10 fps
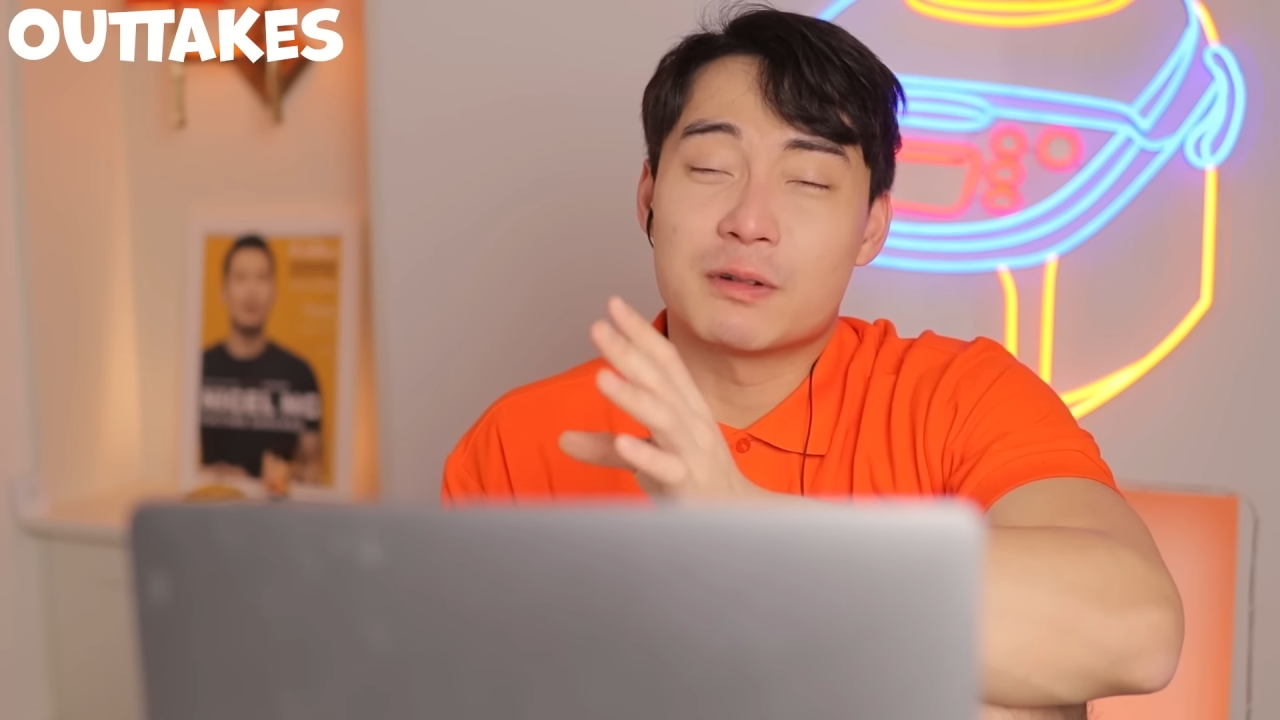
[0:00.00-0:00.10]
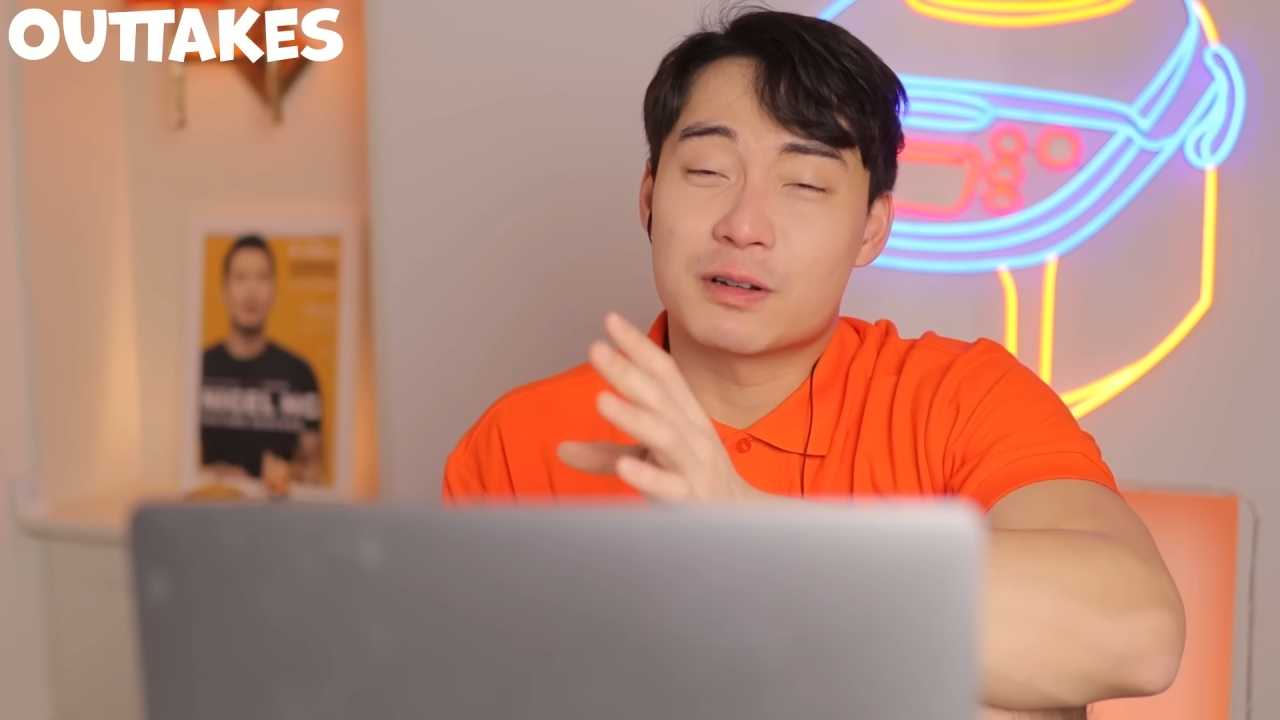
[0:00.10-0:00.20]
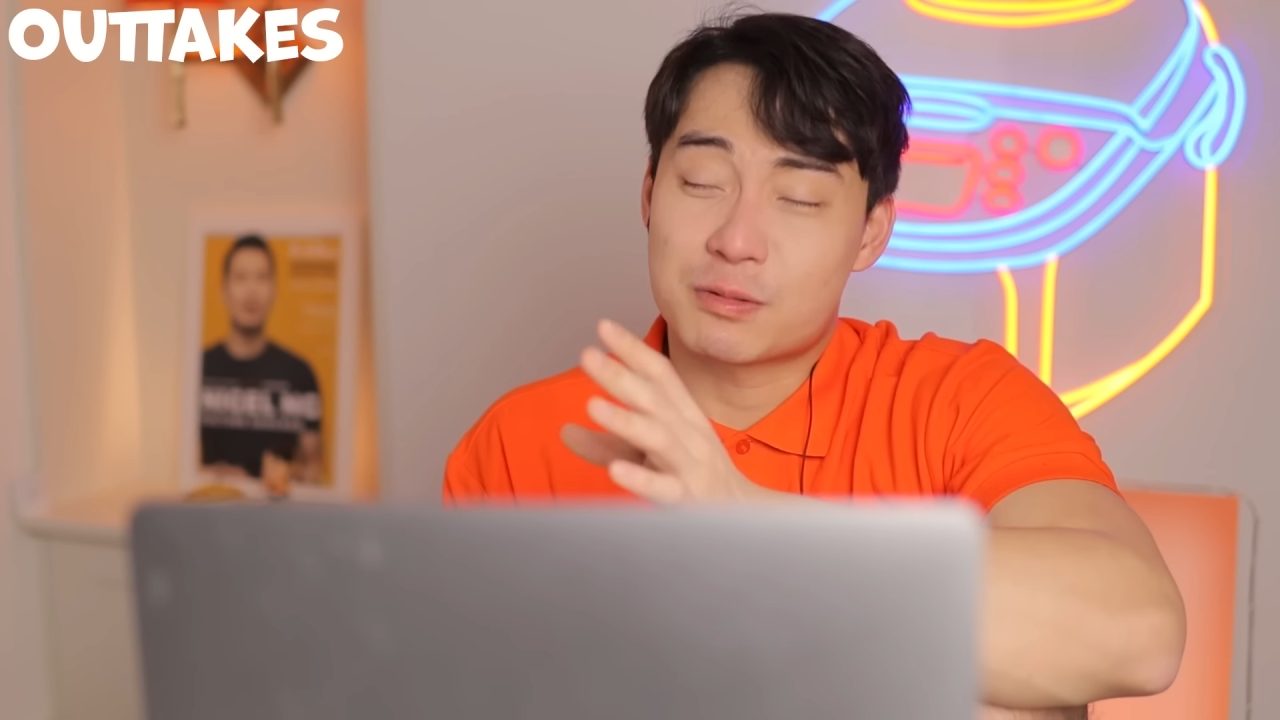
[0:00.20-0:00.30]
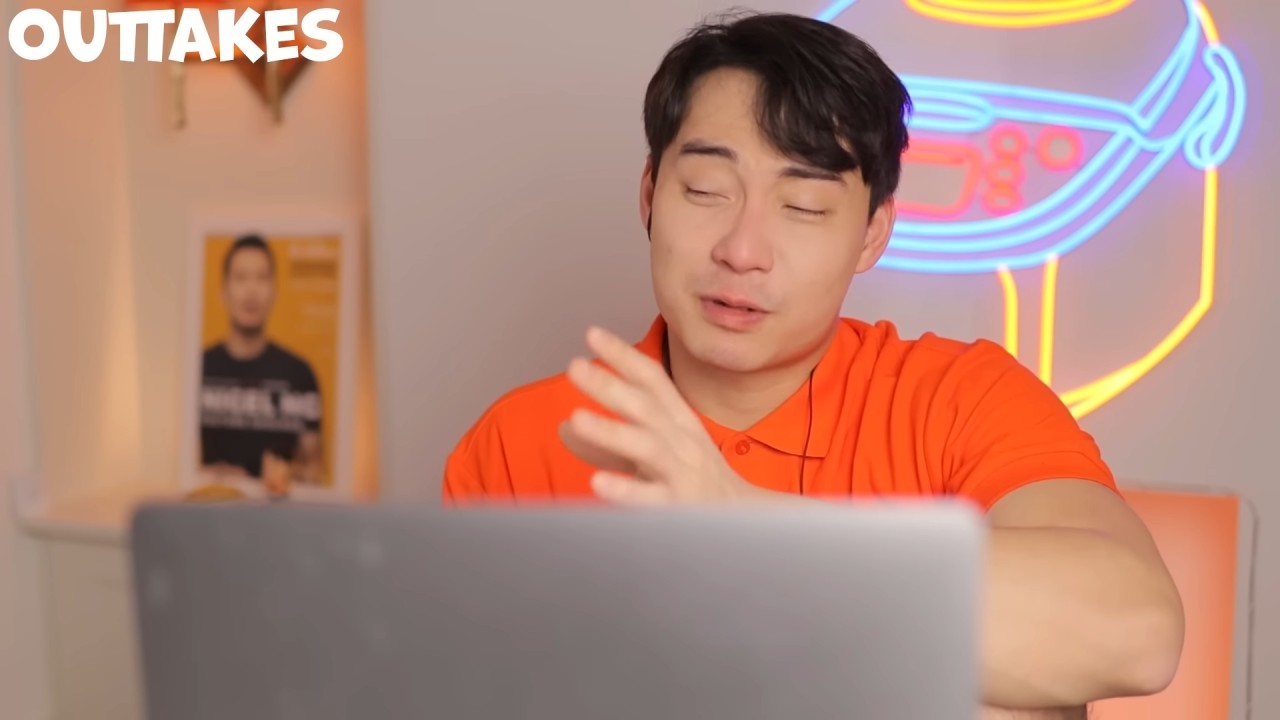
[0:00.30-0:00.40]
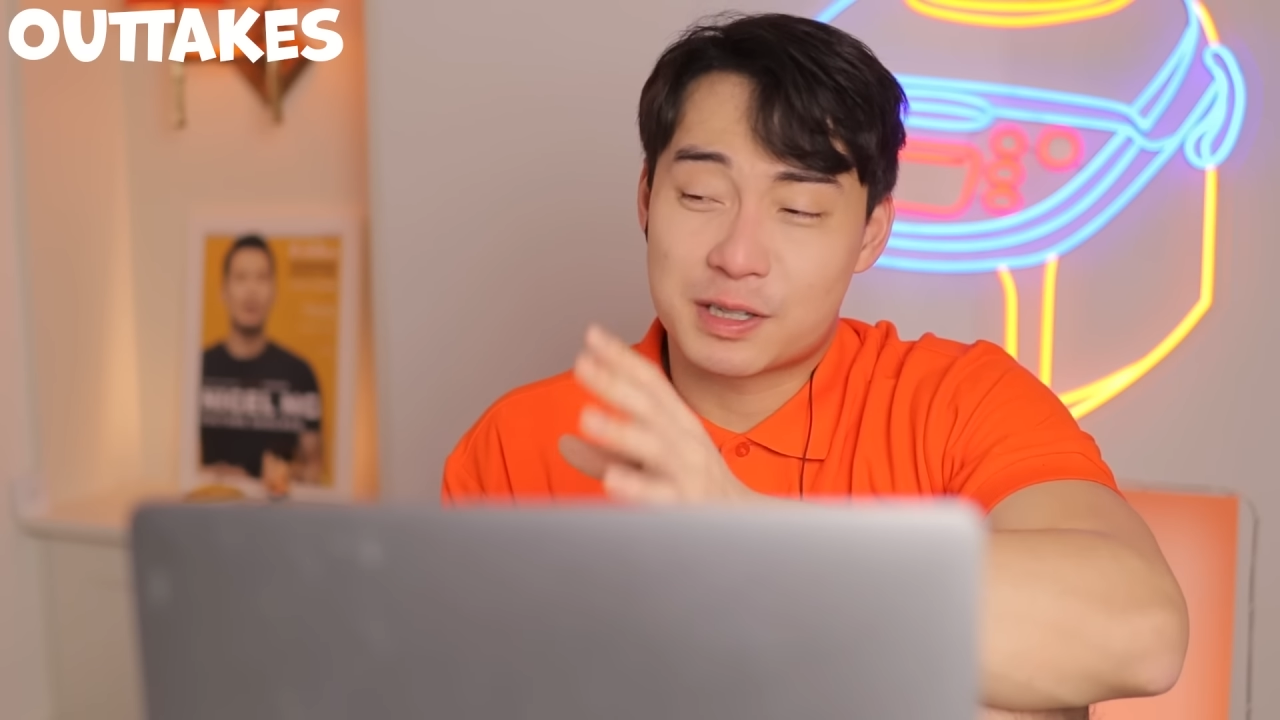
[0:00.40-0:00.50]

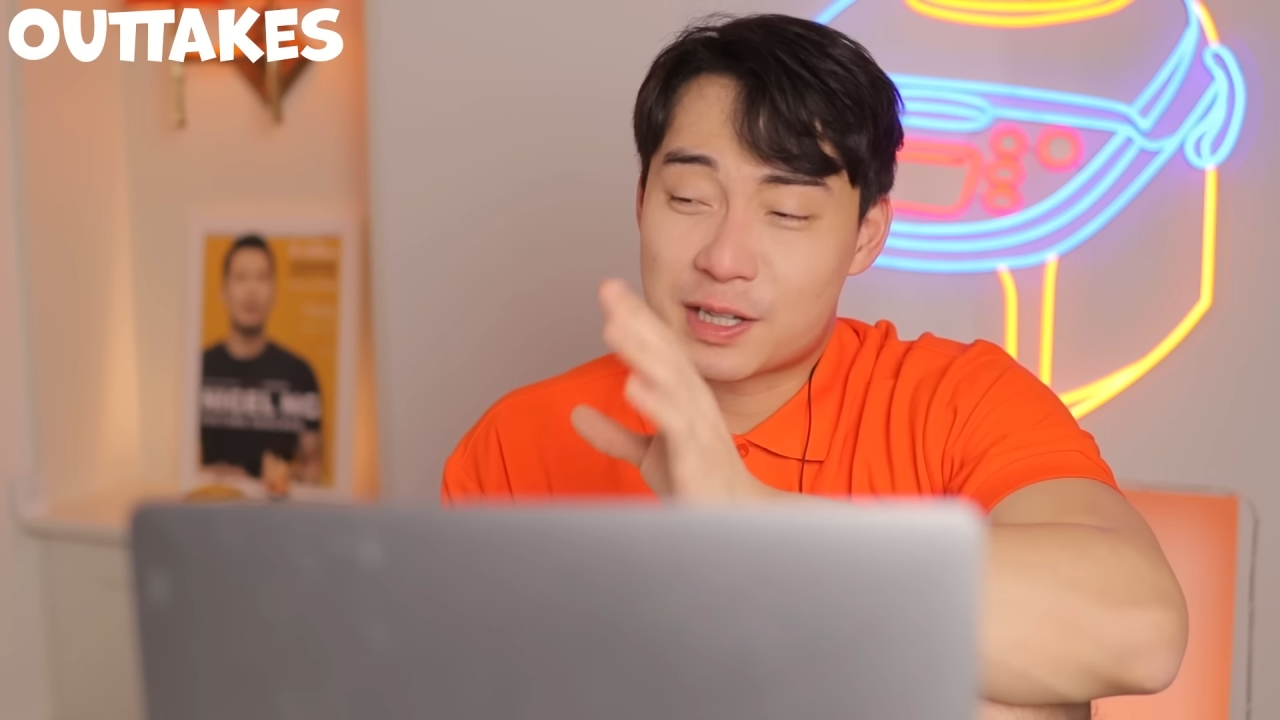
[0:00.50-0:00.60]
meme when you just